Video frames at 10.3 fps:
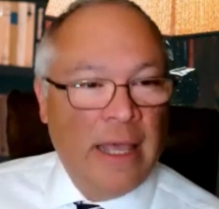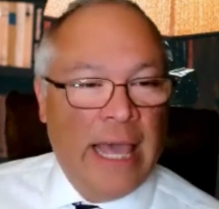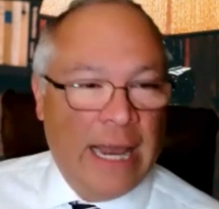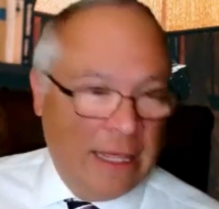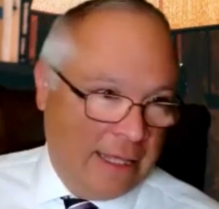
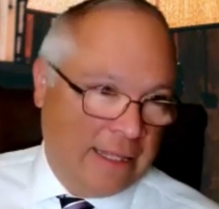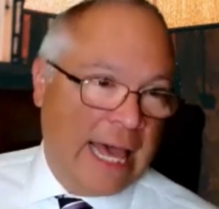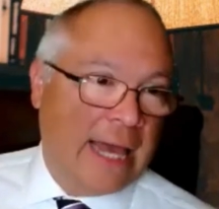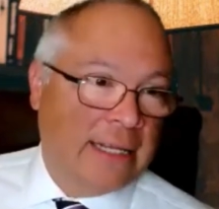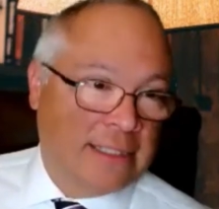And I think yeah.
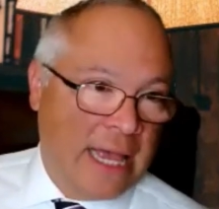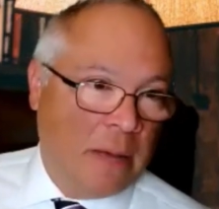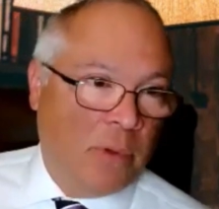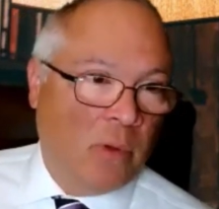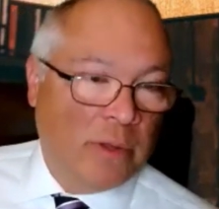that
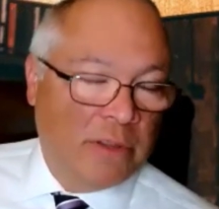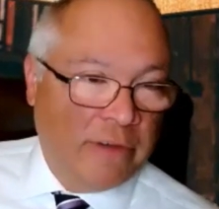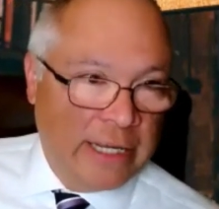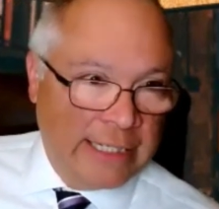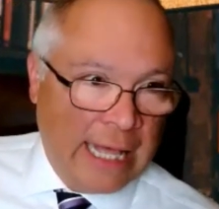example with
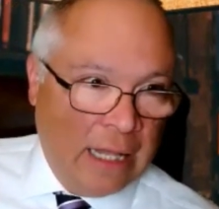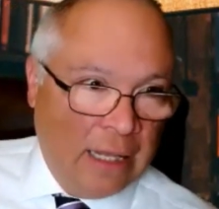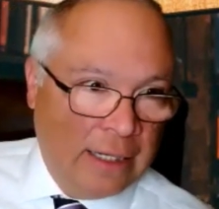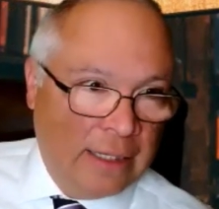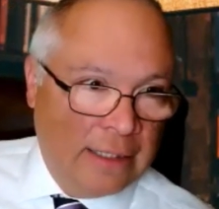
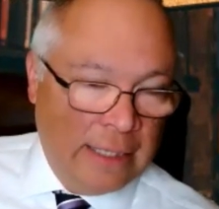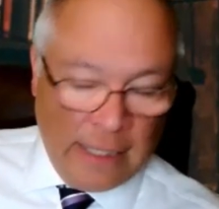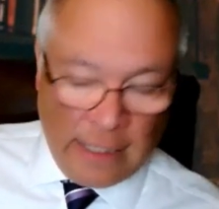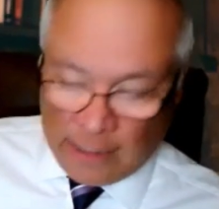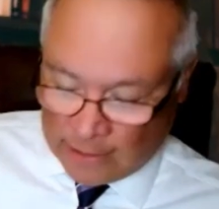vitality
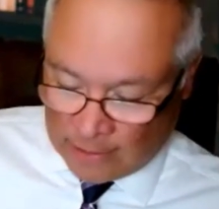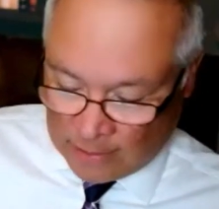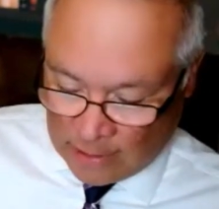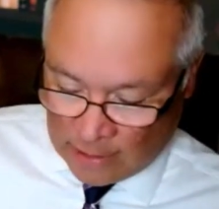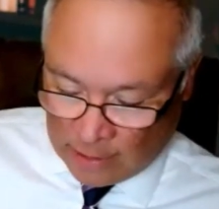is
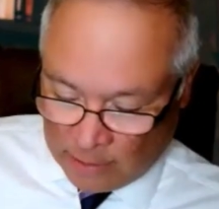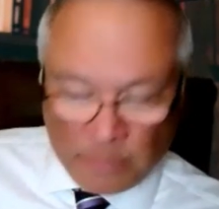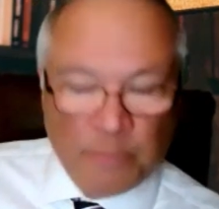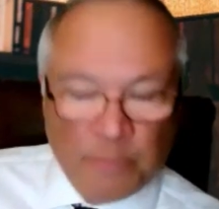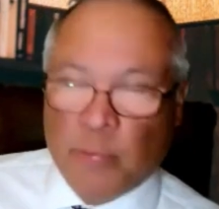uh,
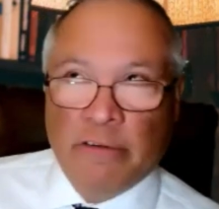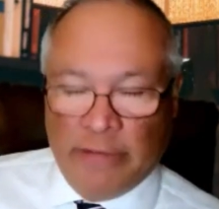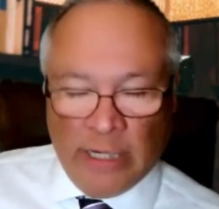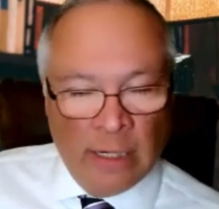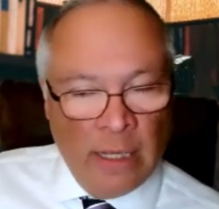
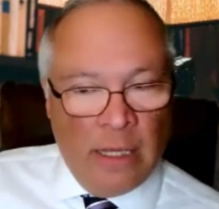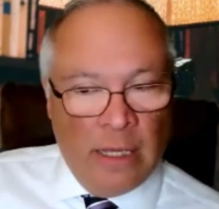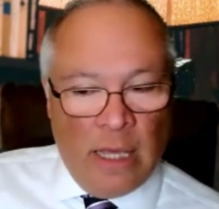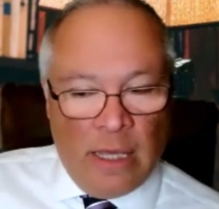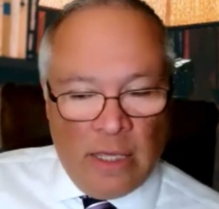perfect.
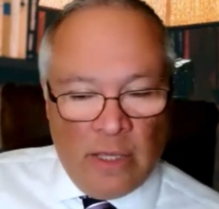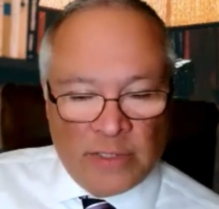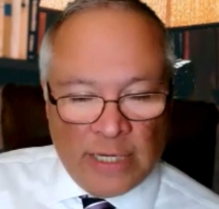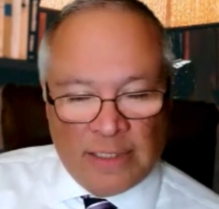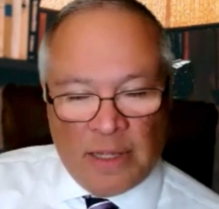It, you
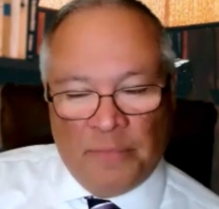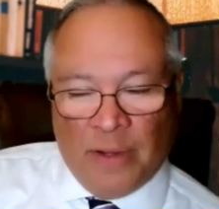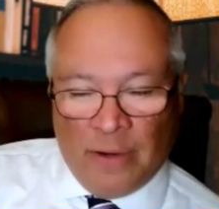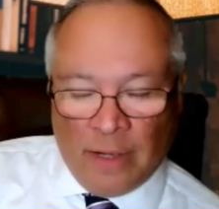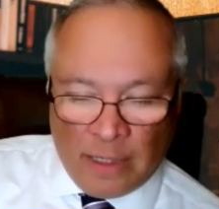said
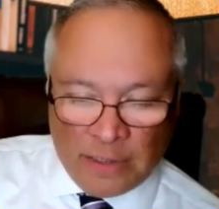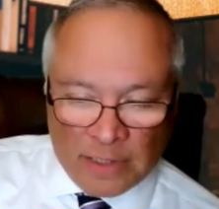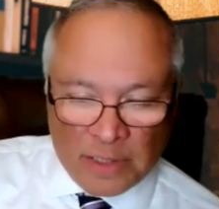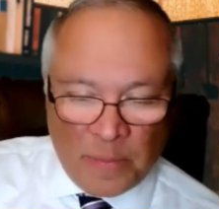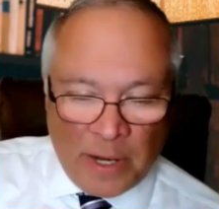something uh,
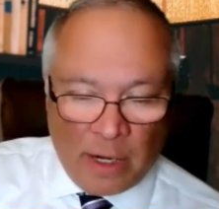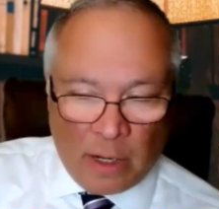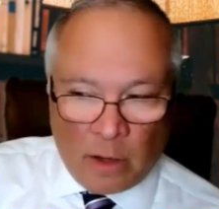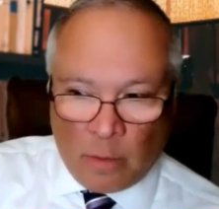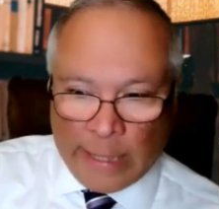just a minute
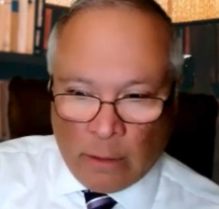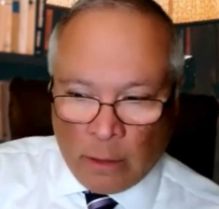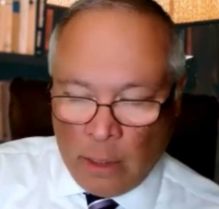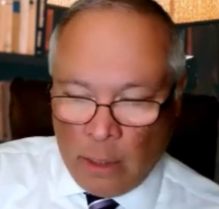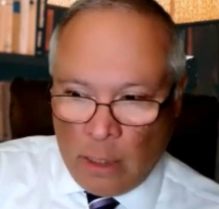ago
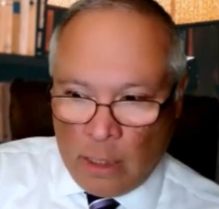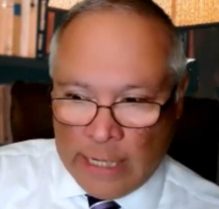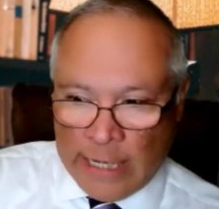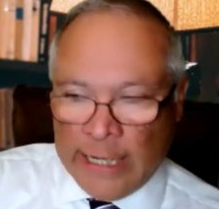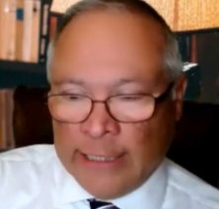about
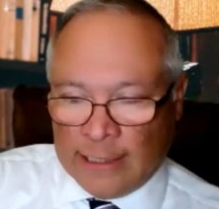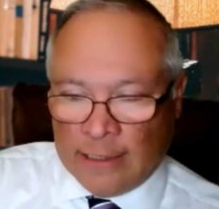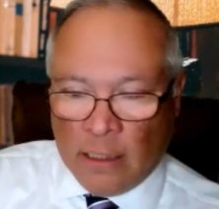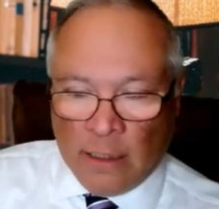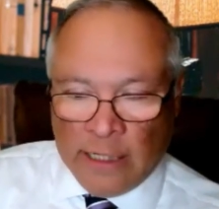needing to
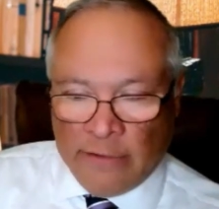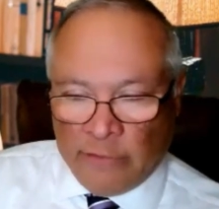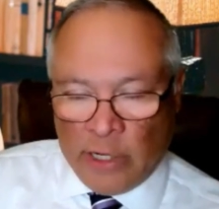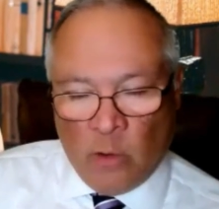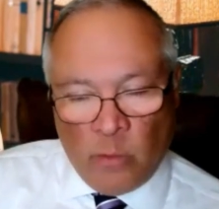deliver
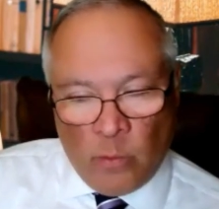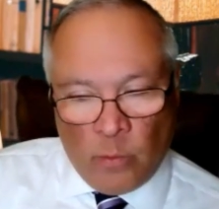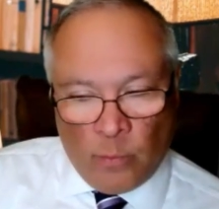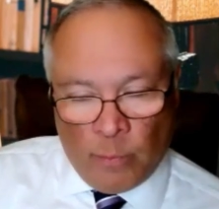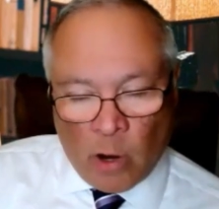you know
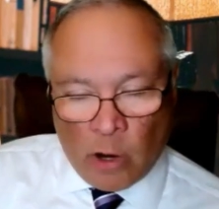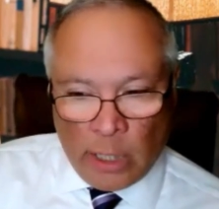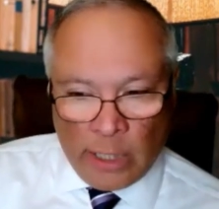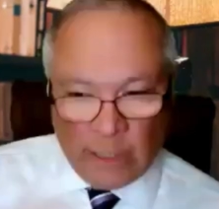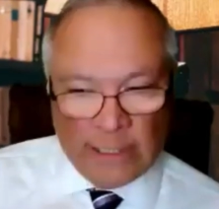
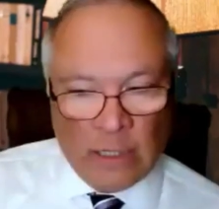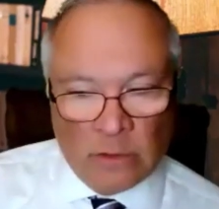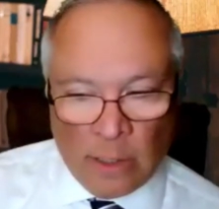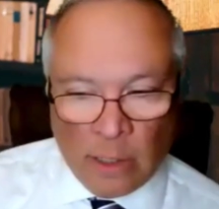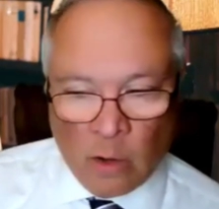marketing and sales
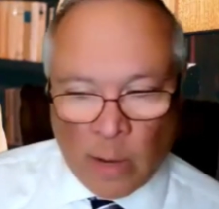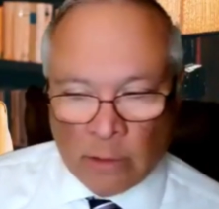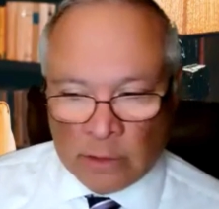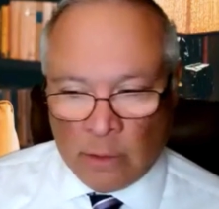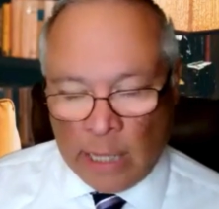can go out
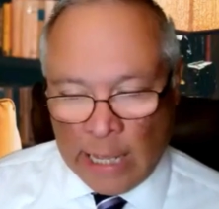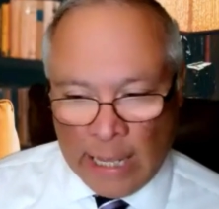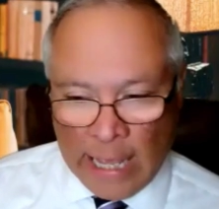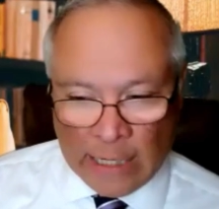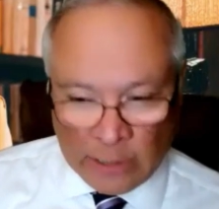and
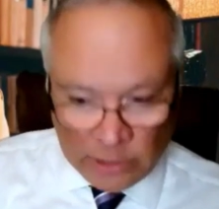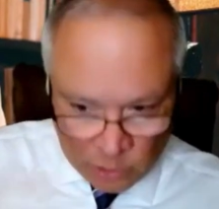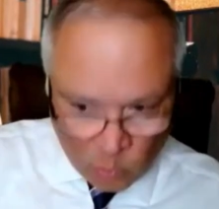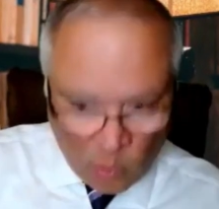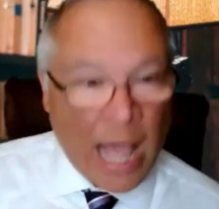and
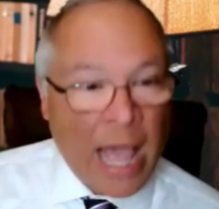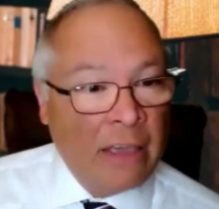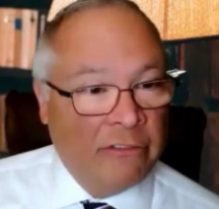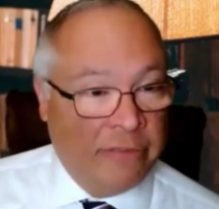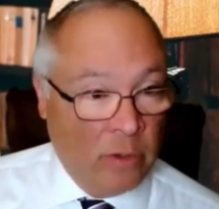
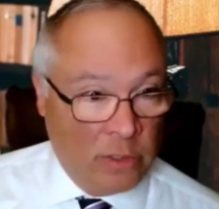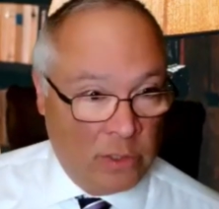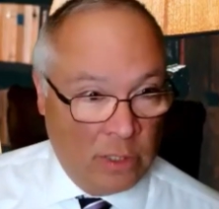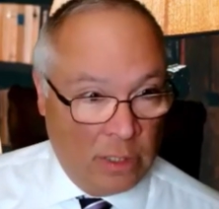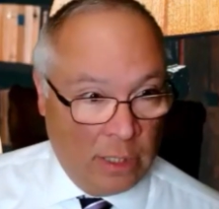drive folks
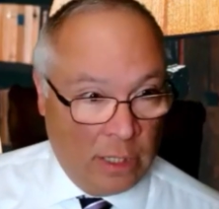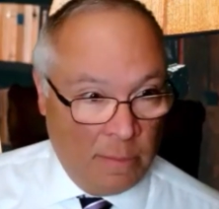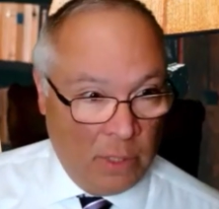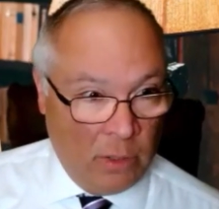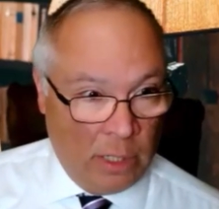to the
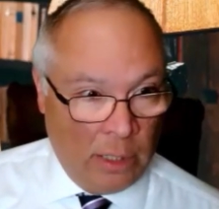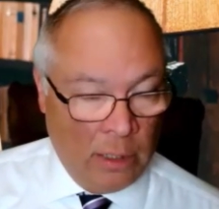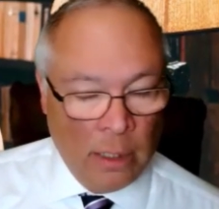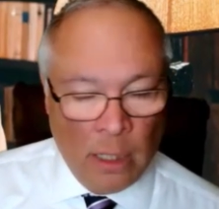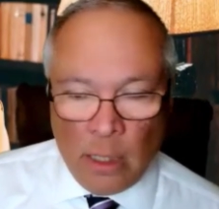
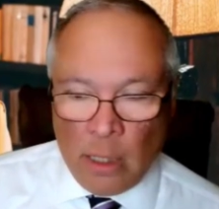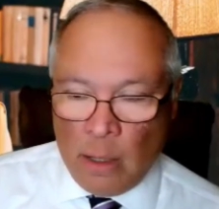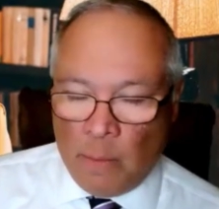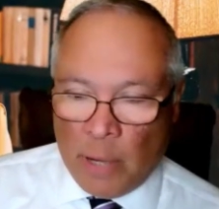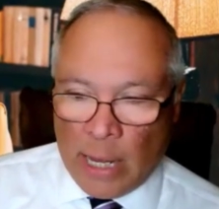community
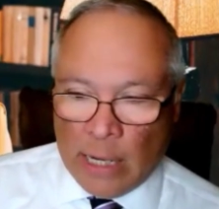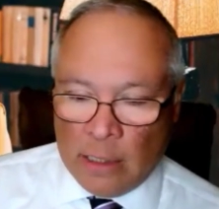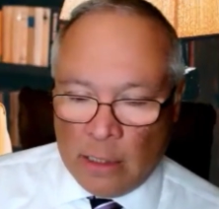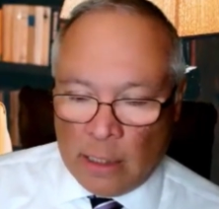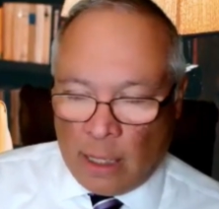but
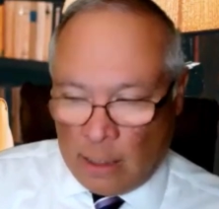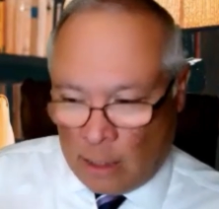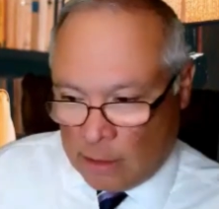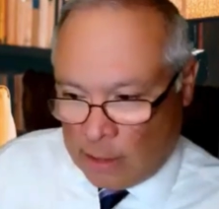on